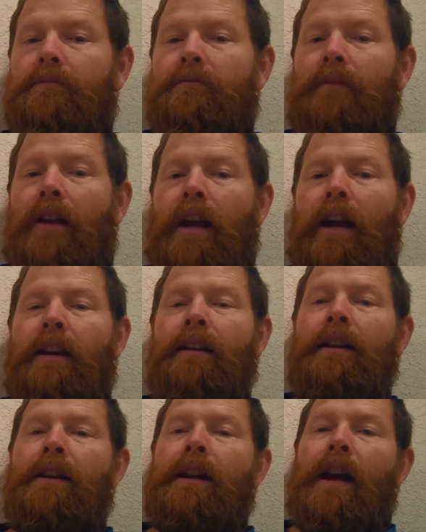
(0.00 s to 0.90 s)
Okay?
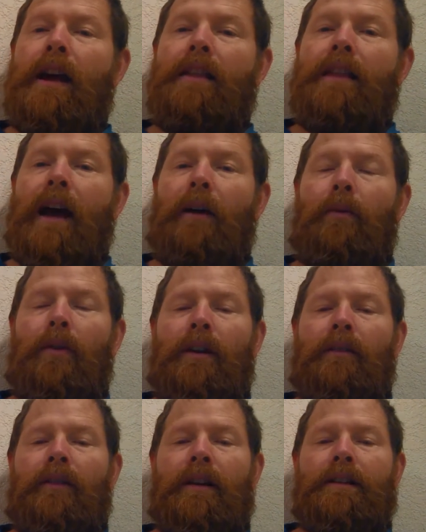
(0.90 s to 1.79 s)
And that will
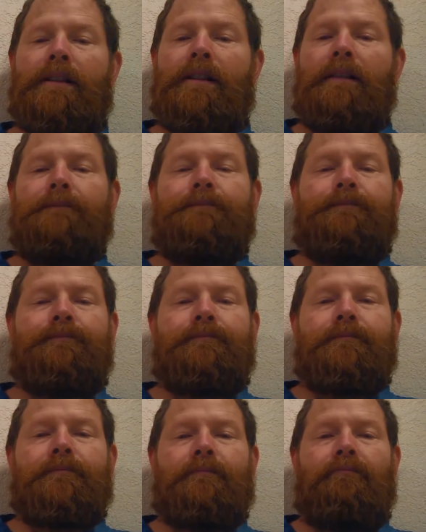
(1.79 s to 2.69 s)
give us
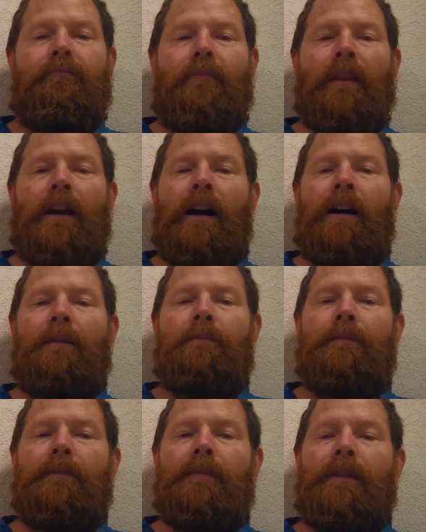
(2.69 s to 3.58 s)

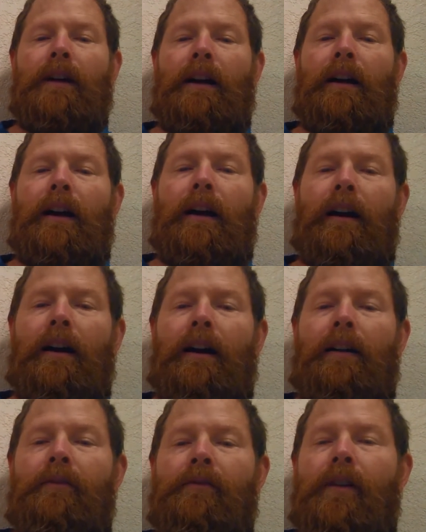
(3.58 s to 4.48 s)

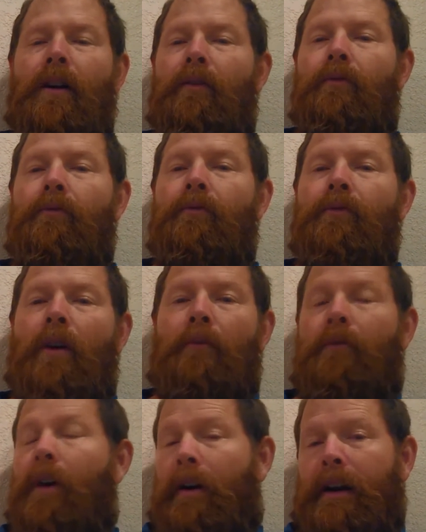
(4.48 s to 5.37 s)
a
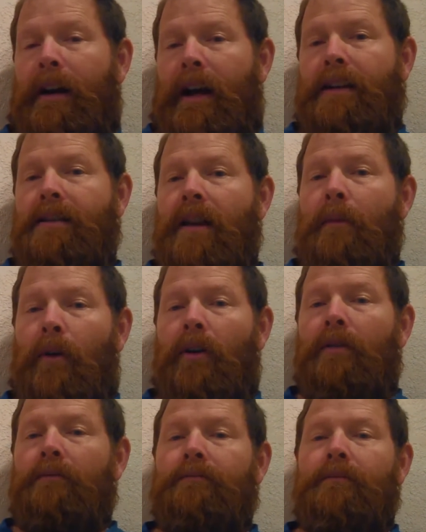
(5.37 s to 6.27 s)
very nice number.
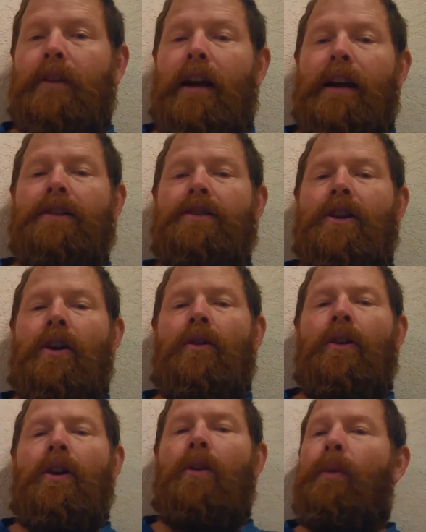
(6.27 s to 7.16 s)
Okay?
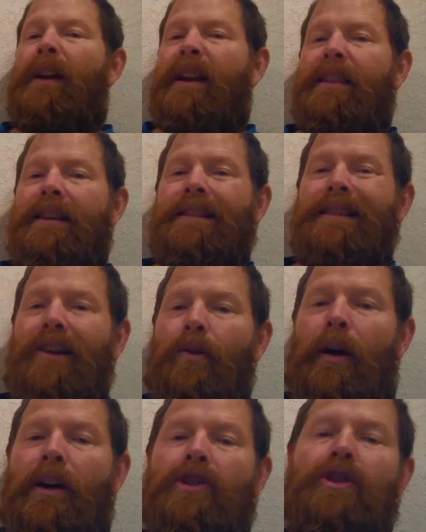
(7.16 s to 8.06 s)
So we get this
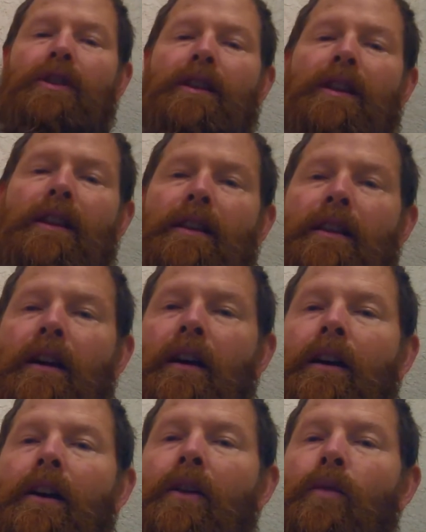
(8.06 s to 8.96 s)
equation,
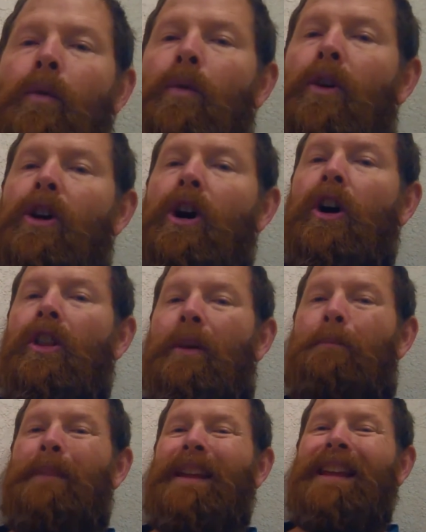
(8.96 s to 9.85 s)
that what we'll call the
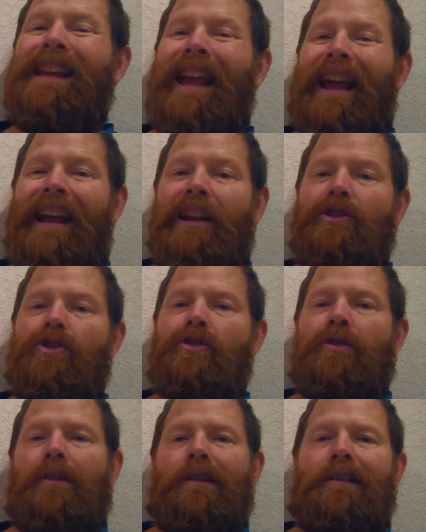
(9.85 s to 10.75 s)

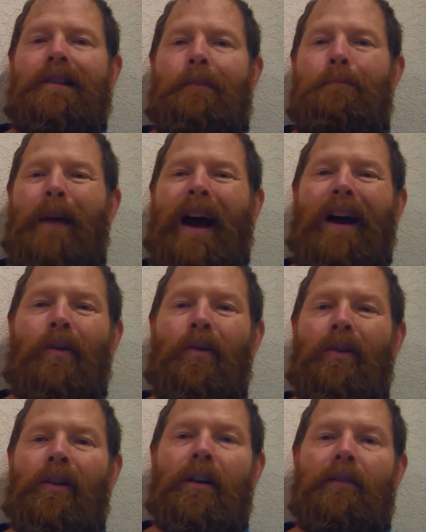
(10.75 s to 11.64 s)
pH, the
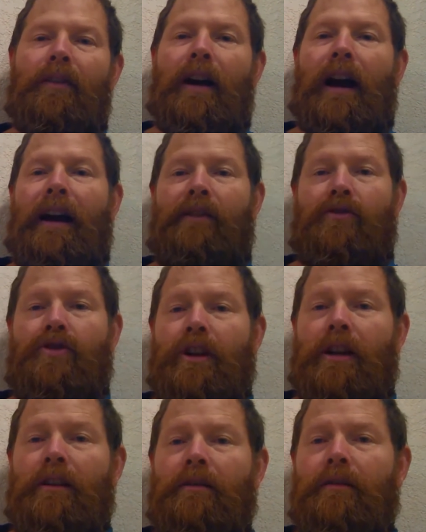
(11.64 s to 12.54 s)
power of the
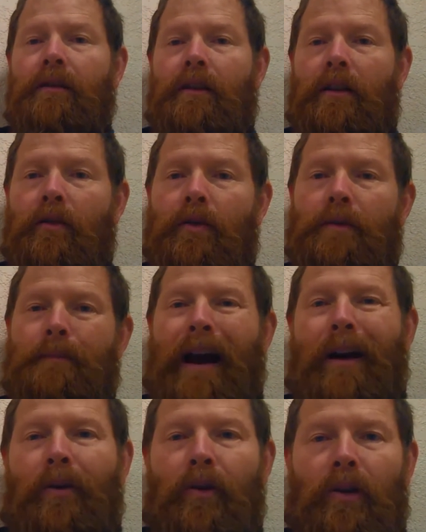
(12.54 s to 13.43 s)
hydrogen, in other words,
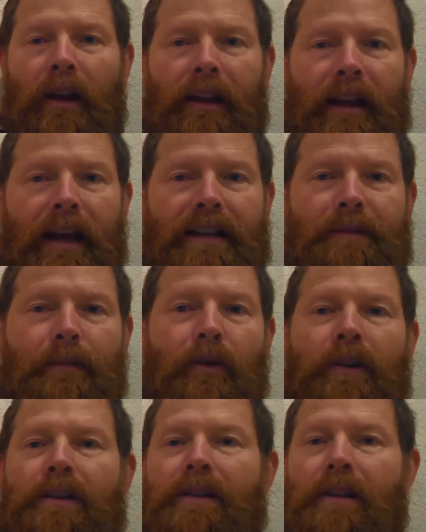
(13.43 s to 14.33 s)
power like
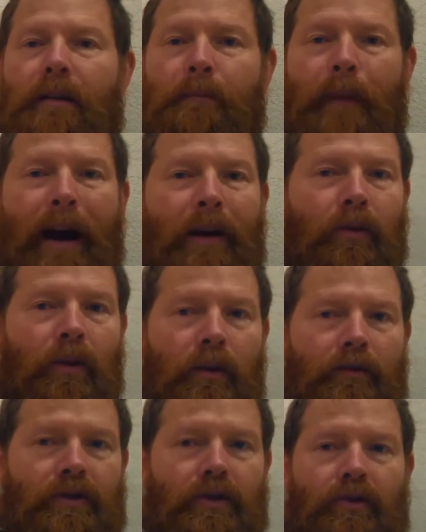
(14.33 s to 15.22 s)
exponent to the power
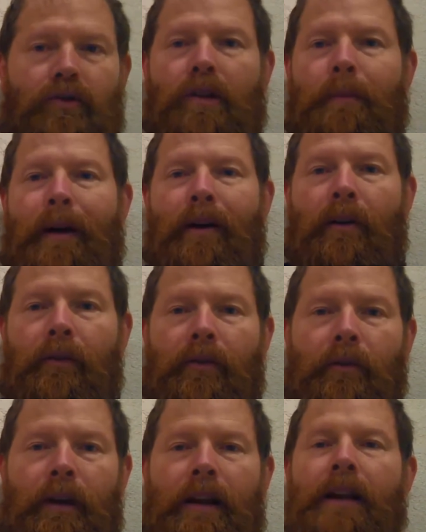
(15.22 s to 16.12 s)
of 2 to the power of
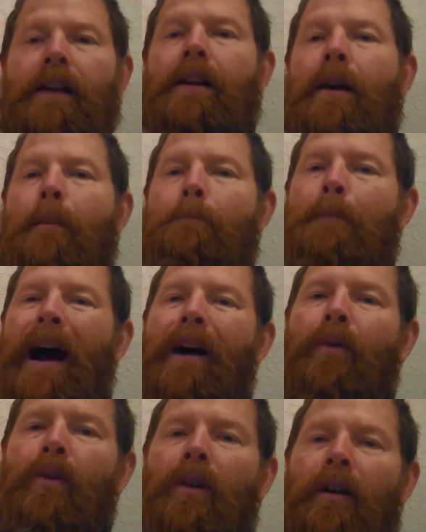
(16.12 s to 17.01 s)
3,
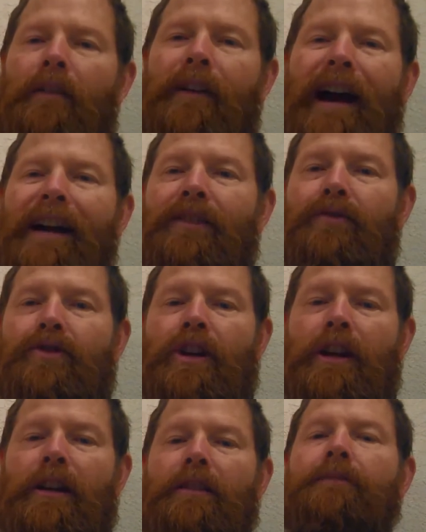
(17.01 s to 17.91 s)
power of
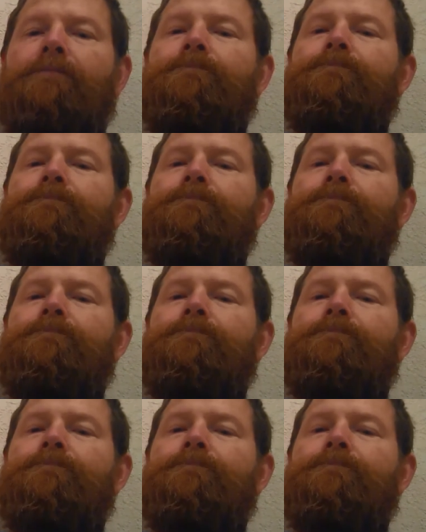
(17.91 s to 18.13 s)
hydrogen,